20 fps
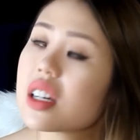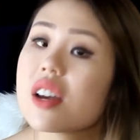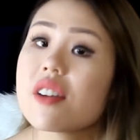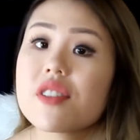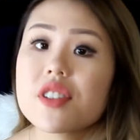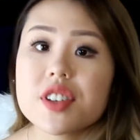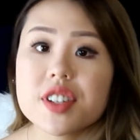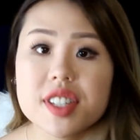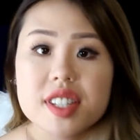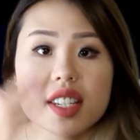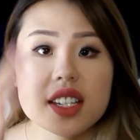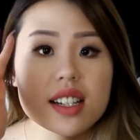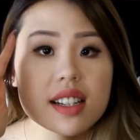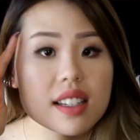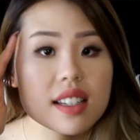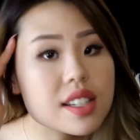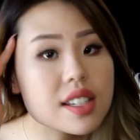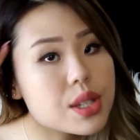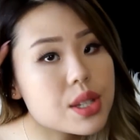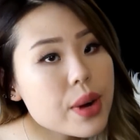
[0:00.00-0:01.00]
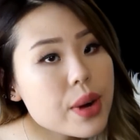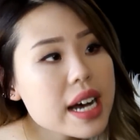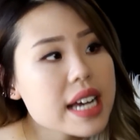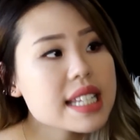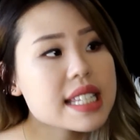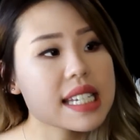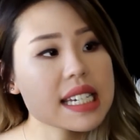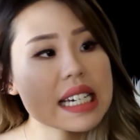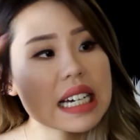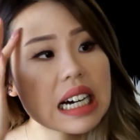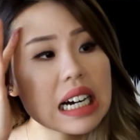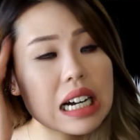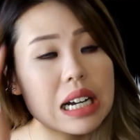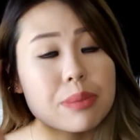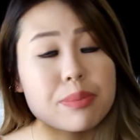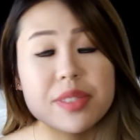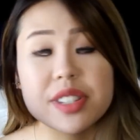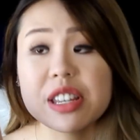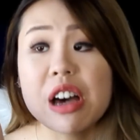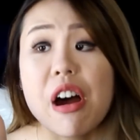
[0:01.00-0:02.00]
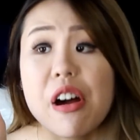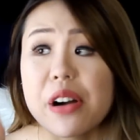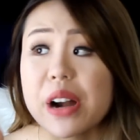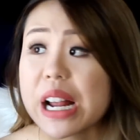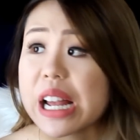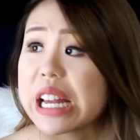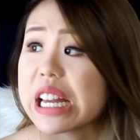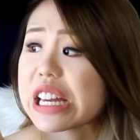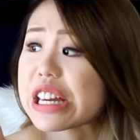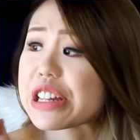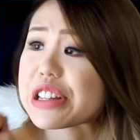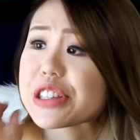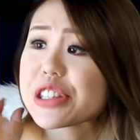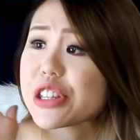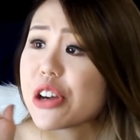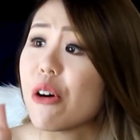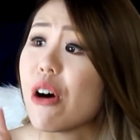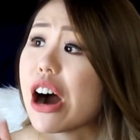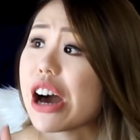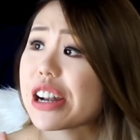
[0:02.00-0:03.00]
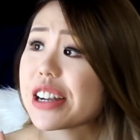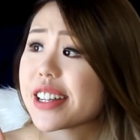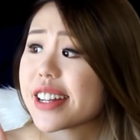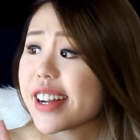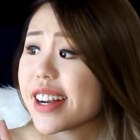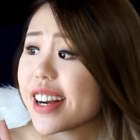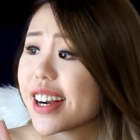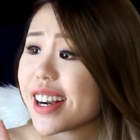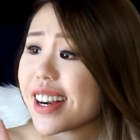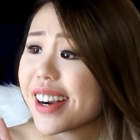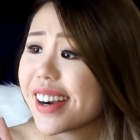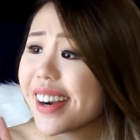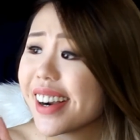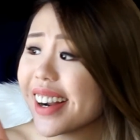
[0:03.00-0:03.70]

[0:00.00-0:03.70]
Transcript: If you see the sweat, I'm sorry. It is so hot in here.